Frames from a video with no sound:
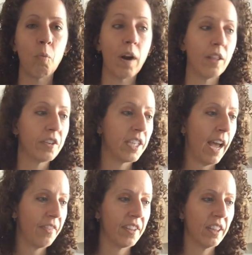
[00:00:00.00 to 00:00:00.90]
when I looked
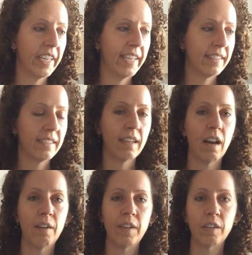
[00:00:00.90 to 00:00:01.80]
at the list
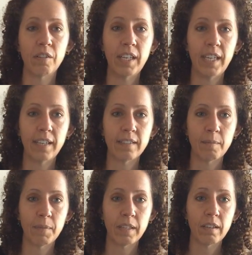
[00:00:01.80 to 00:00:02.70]
of ingredients,
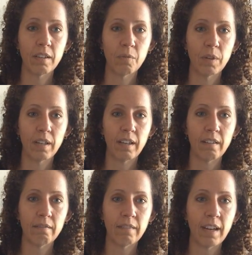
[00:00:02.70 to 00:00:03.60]
I'm like, oh well, I
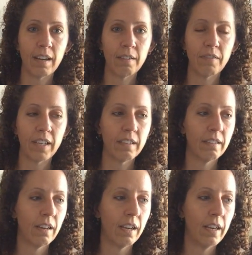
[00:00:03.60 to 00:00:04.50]
don't have like
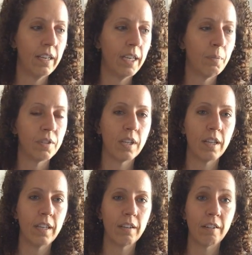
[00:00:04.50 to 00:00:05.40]
90%
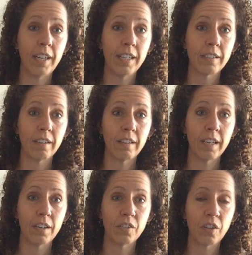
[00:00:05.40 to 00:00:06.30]
of the ingredients on
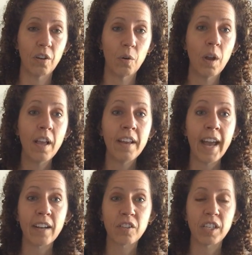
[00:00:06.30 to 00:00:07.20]
there, so
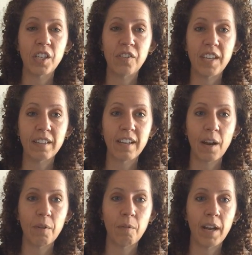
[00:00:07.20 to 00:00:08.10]
naturally you'd think that
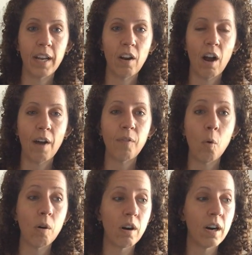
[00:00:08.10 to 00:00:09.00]
I would write it off,
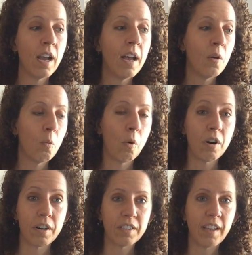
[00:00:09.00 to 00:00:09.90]
or
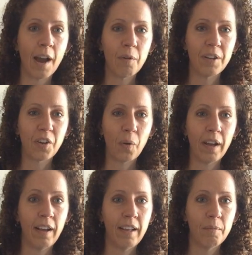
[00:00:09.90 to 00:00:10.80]
worse, I would go
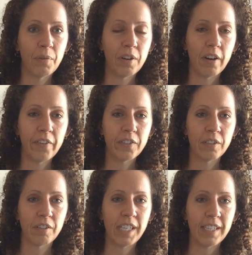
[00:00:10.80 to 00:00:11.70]
ahead and put all those
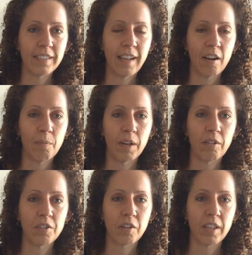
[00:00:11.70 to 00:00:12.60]
ingredients down on my
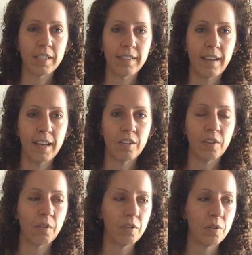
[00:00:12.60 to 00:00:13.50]
grocery list and head to
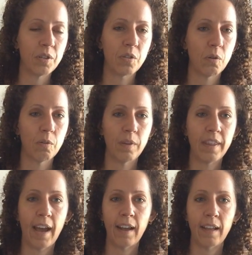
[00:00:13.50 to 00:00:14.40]
the grocery store with
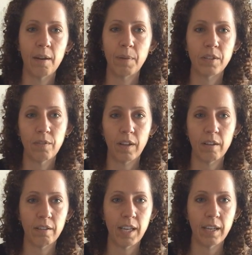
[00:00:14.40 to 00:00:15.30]
that and a bunch of
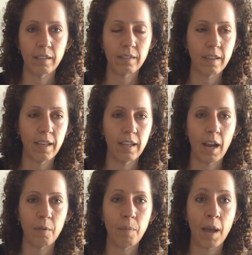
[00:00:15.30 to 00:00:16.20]
other things that
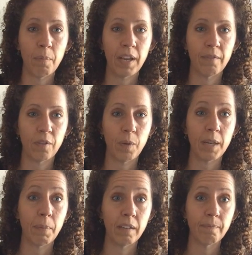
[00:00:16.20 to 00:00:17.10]
I had planned for the
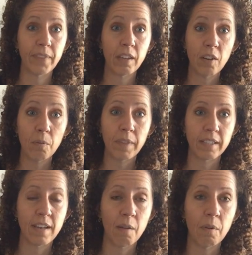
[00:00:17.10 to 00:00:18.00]
week. But nope,
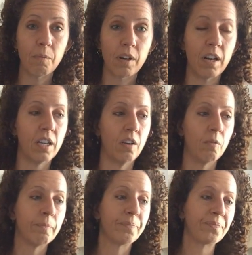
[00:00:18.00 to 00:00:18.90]
that's not what we're going to do.